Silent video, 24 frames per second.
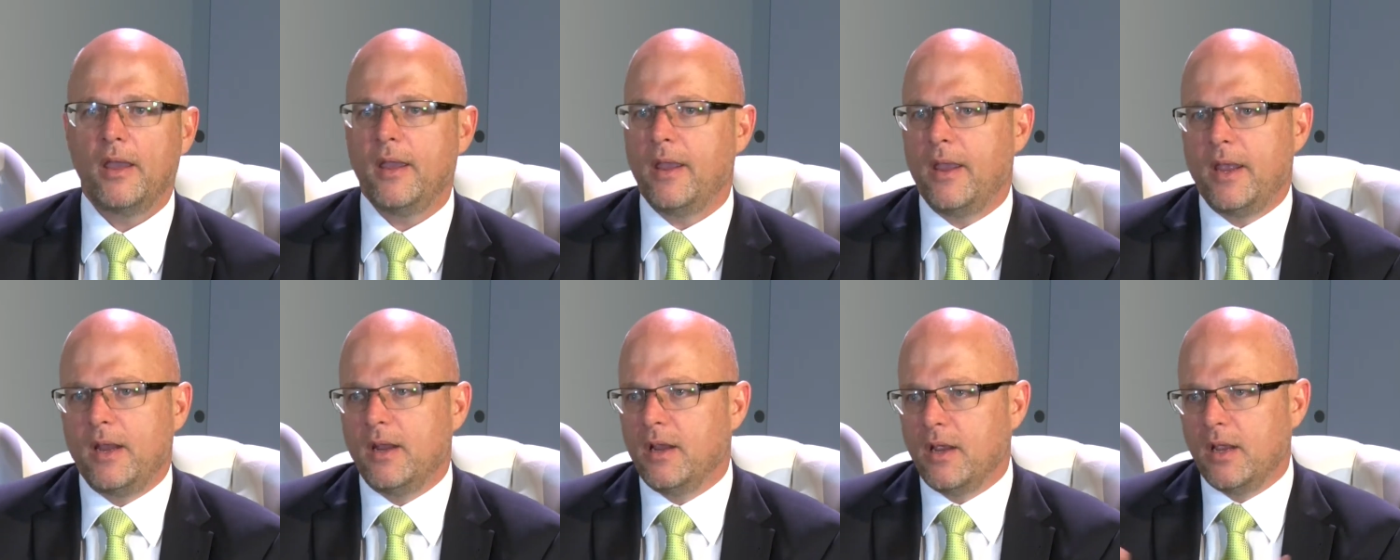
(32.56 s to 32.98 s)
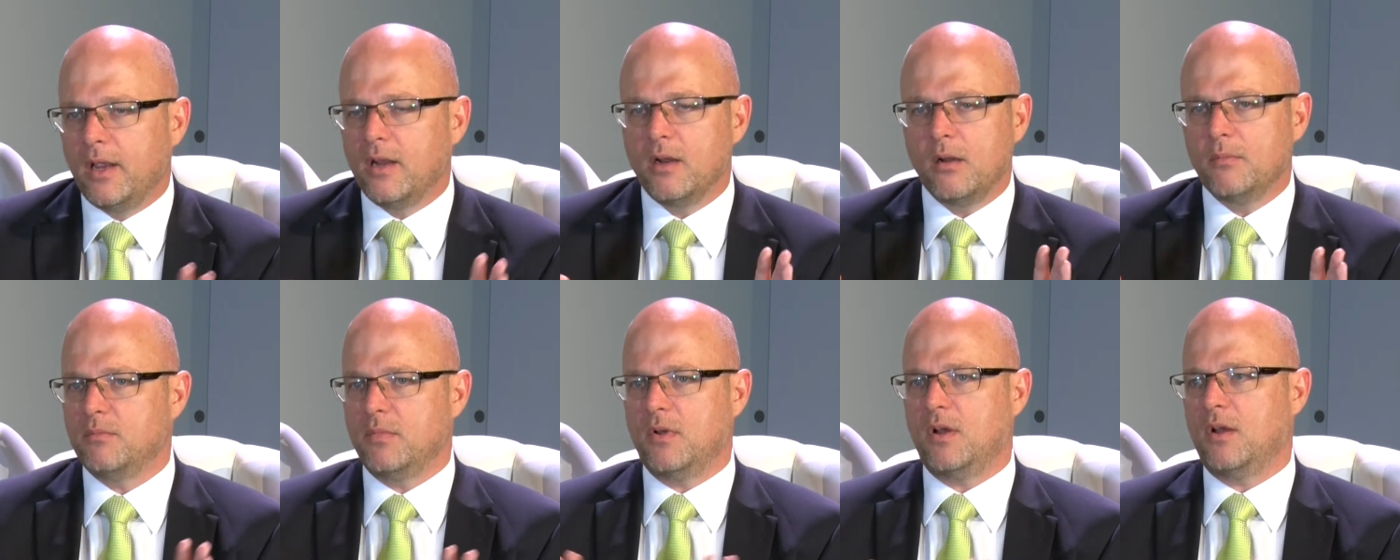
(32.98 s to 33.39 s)

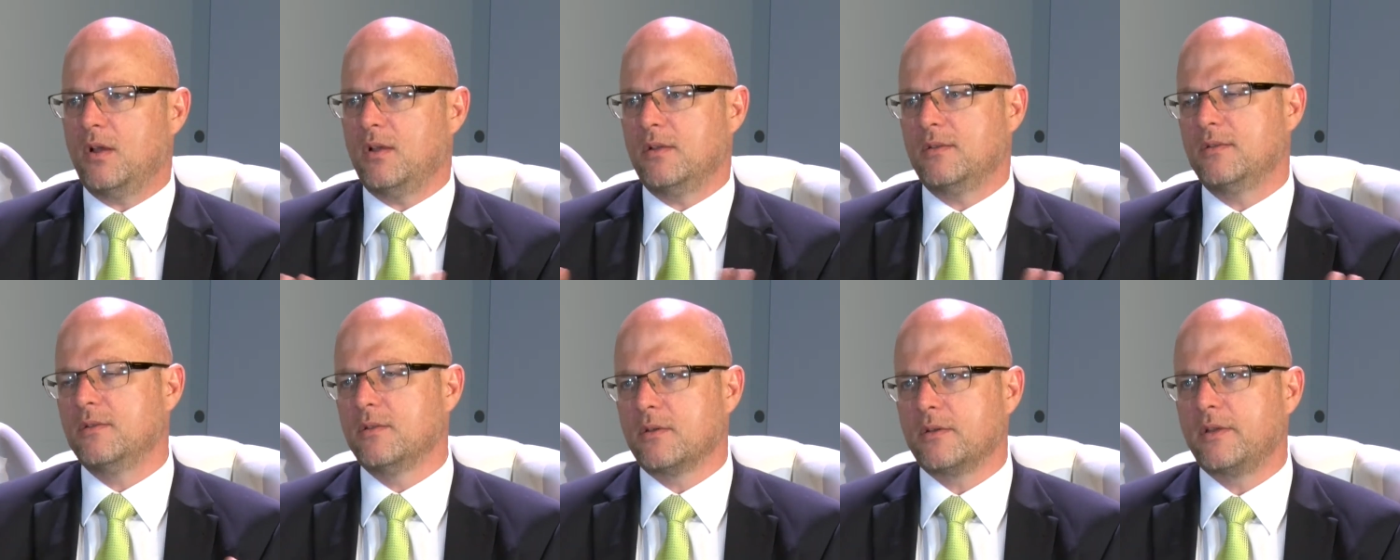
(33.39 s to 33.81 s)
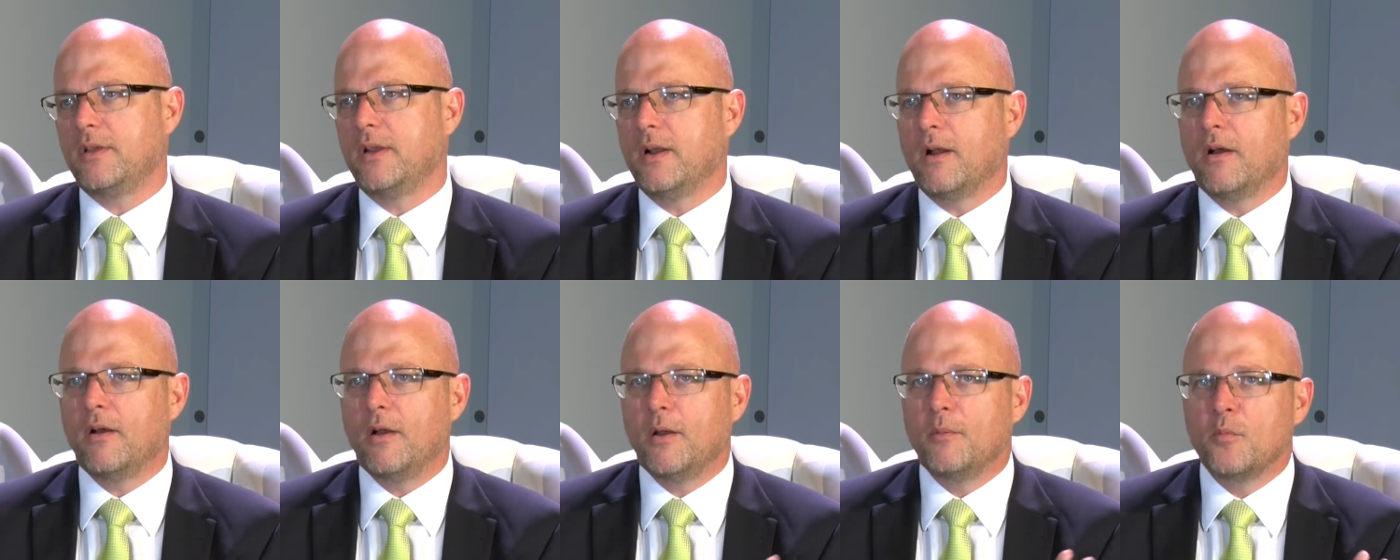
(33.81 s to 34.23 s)
And look,
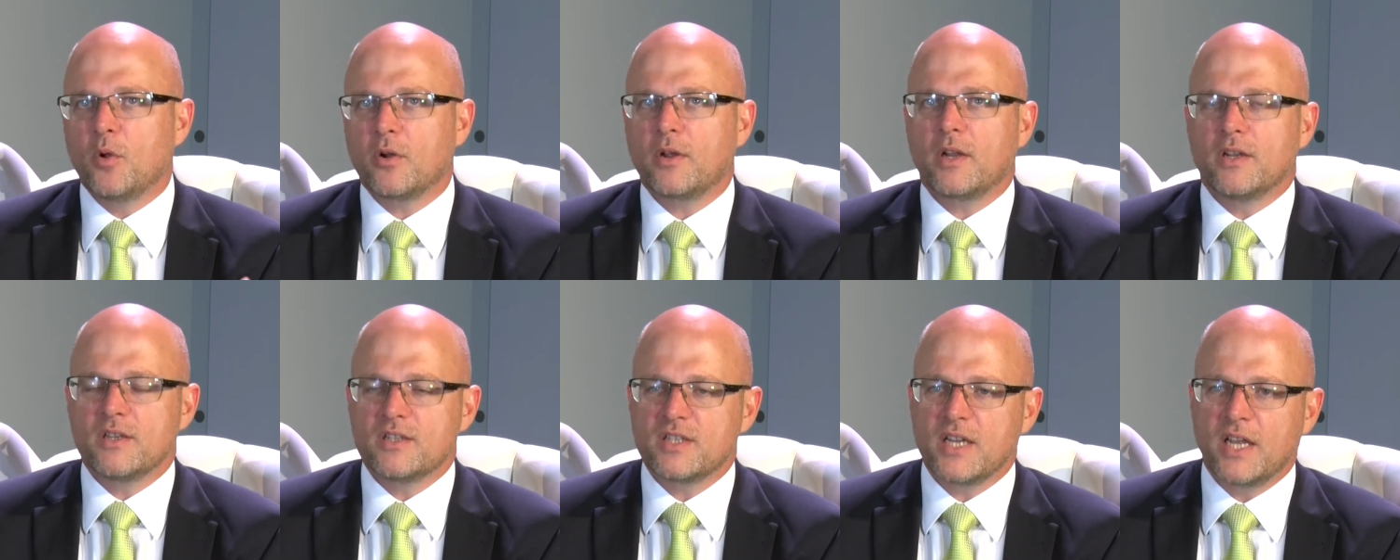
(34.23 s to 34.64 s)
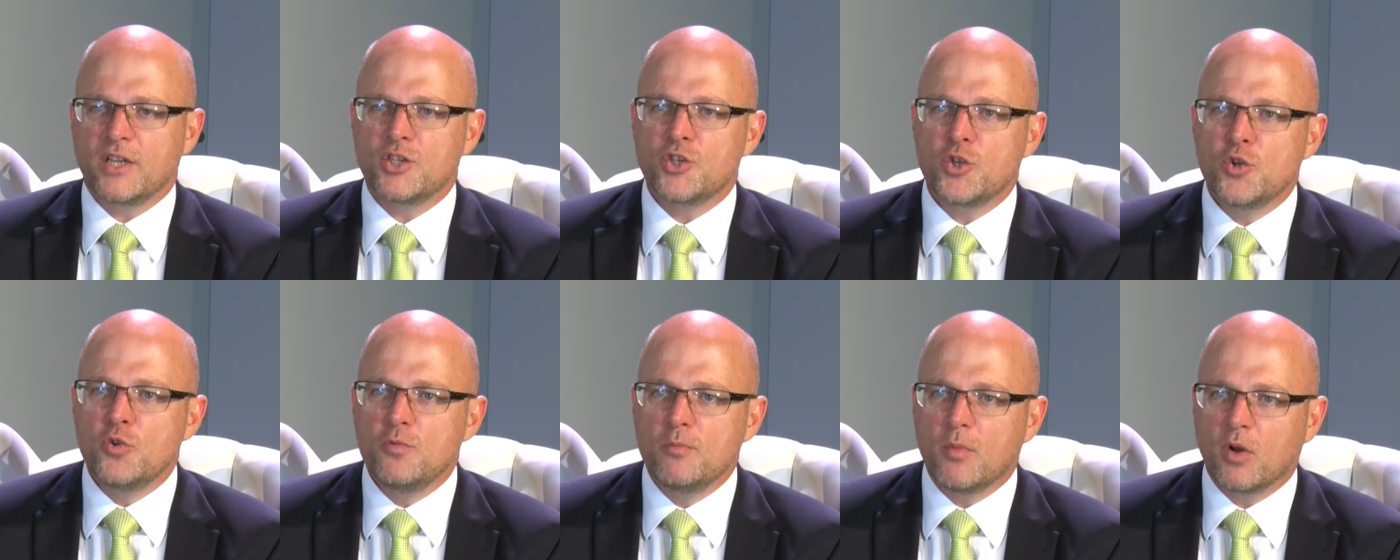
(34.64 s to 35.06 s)
I'm not going to say
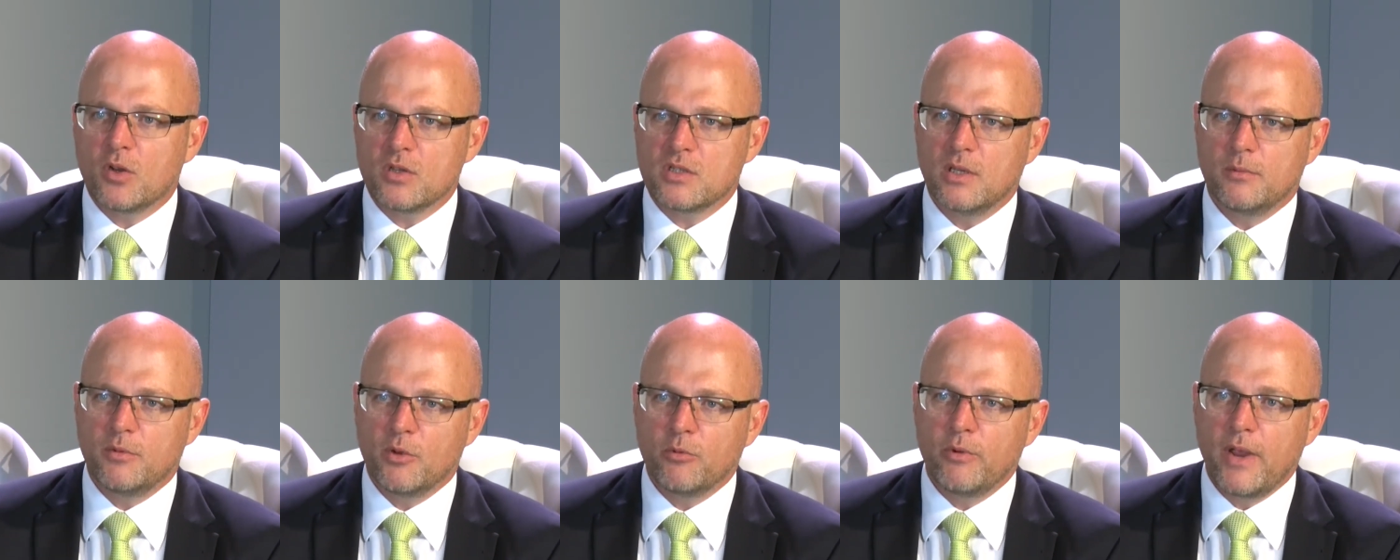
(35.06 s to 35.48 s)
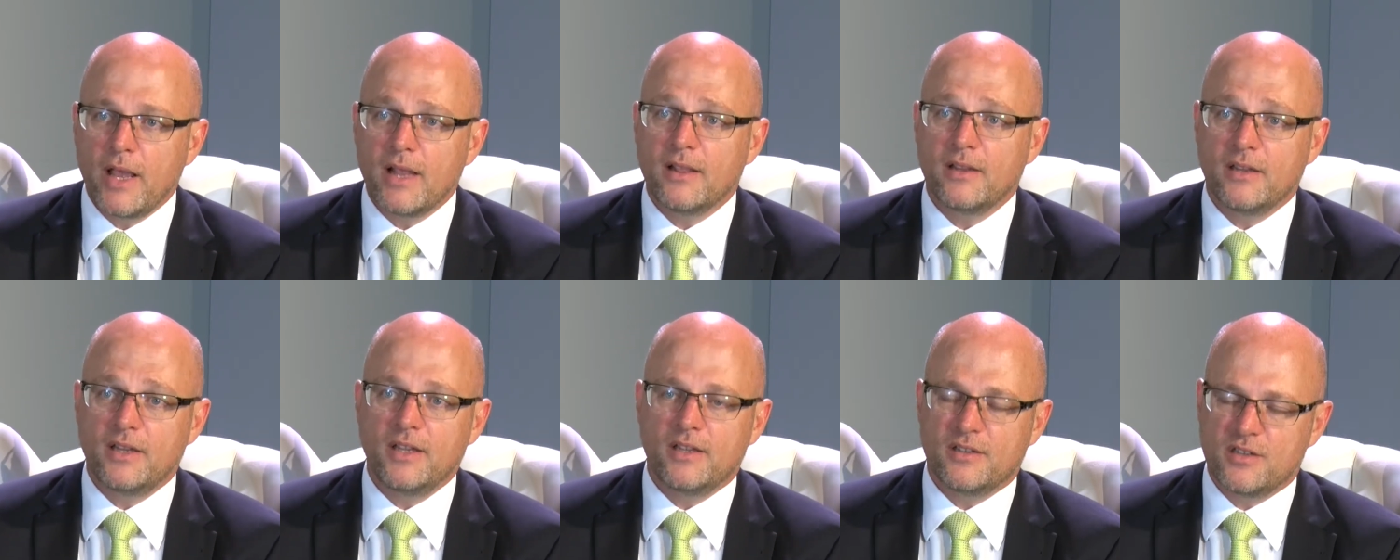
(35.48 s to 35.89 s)
too modestly, the
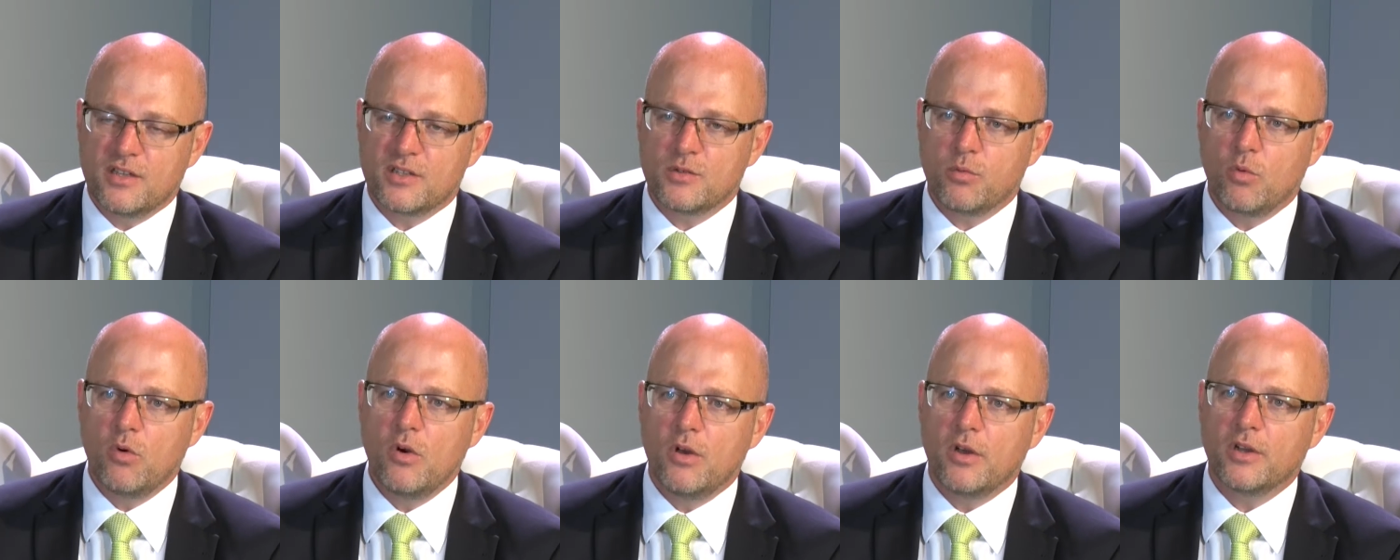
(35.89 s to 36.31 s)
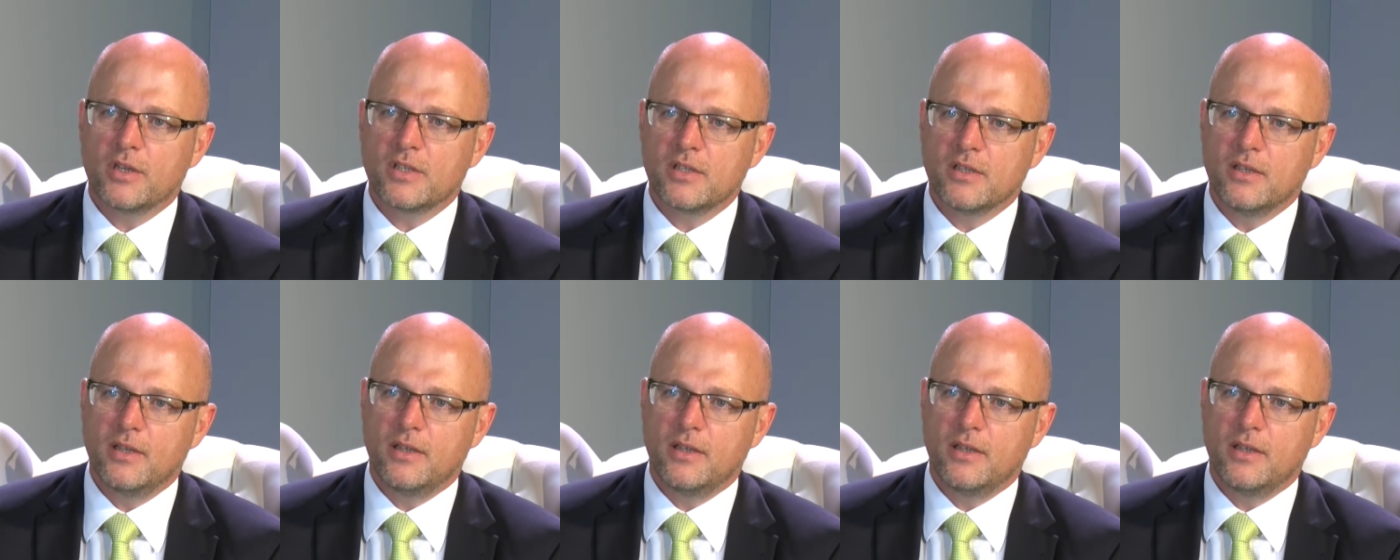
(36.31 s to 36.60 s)
reality is it's worked.